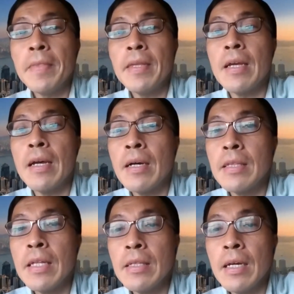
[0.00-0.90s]
Yeah,
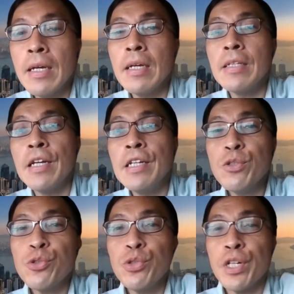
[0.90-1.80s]
there is
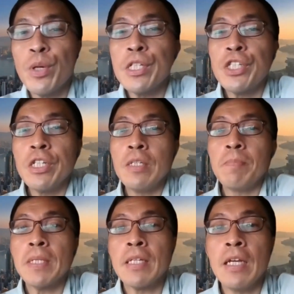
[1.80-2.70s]
also a question
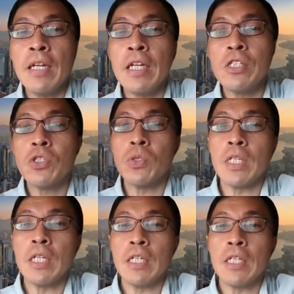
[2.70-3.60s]
pertaining to
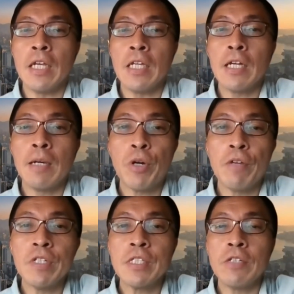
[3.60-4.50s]
the data
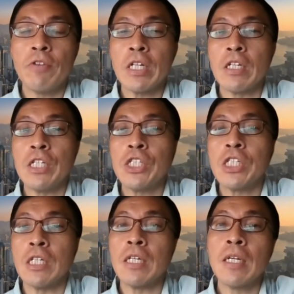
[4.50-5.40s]
privacy
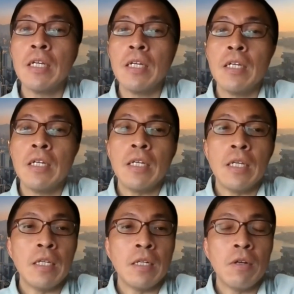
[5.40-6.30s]
regulation
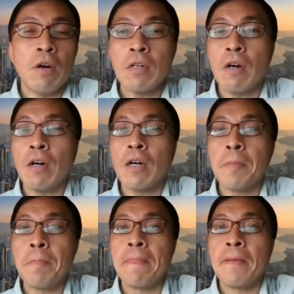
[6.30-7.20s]
in Hong Kong.
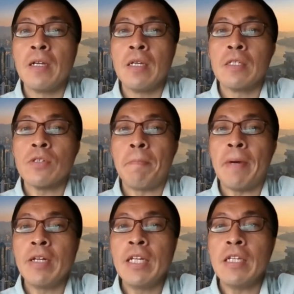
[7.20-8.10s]
So
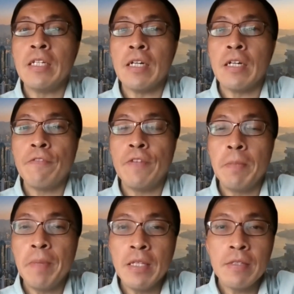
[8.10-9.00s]
apparently in the
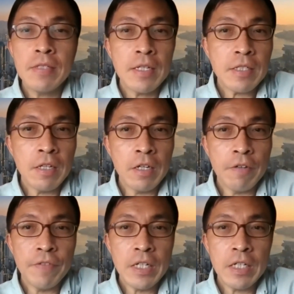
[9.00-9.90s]
Philippines, there's a lot of